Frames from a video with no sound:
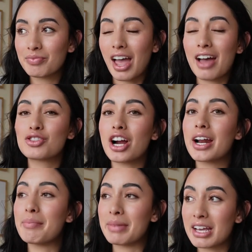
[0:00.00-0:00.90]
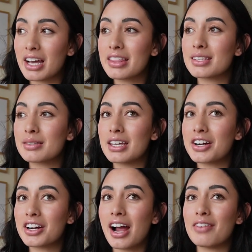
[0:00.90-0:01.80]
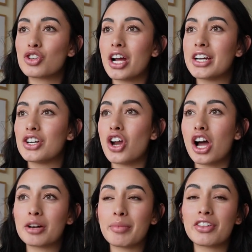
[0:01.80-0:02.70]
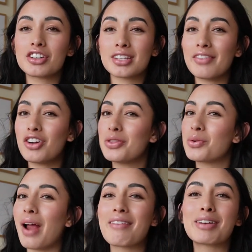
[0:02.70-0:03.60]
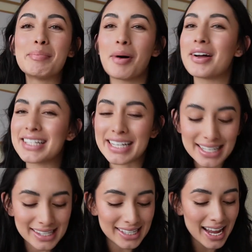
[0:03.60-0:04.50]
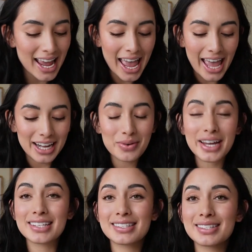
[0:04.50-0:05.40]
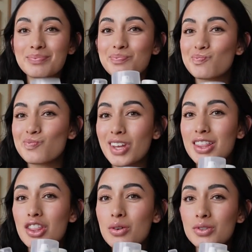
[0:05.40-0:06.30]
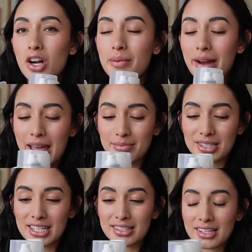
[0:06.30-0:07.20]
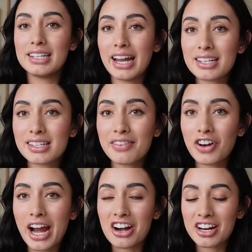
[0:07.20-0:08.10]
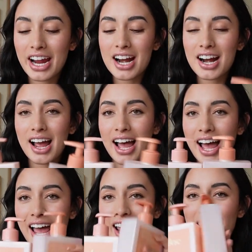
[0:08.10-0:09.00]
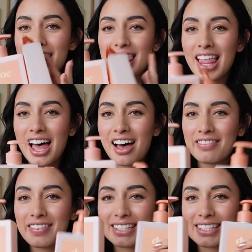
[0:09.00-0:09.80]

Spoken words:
I've tried Amika this year. I've tried Not Your Mother's. I've gone through every Batiste. Anyways, those are my empties. Next up for hair care, I love